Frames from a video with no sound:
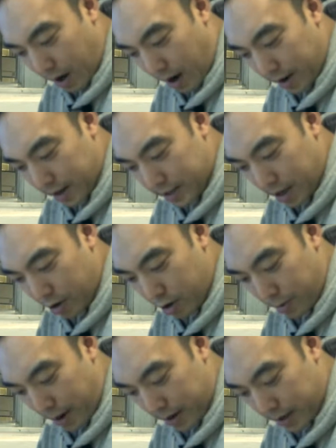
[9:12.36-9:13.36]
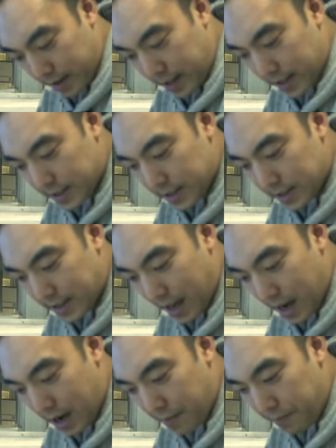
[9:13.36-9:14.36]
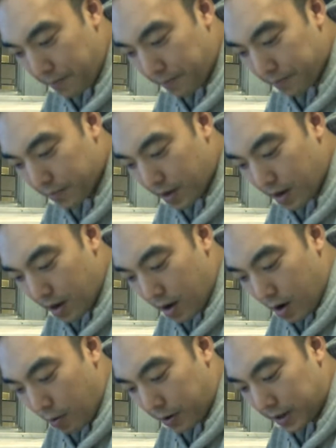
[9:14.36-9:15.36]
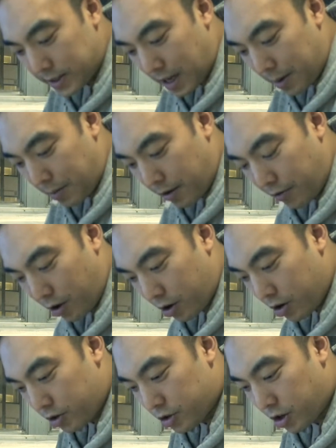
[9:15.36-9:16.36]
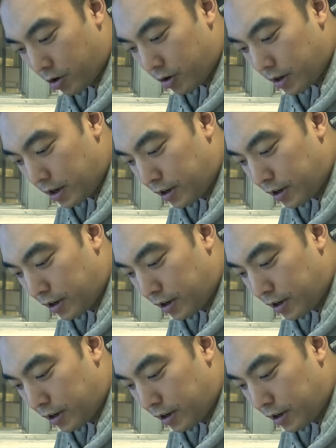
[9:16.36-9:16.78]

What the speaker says: I'm going to tell you about it. And that's the same when I start my photo show.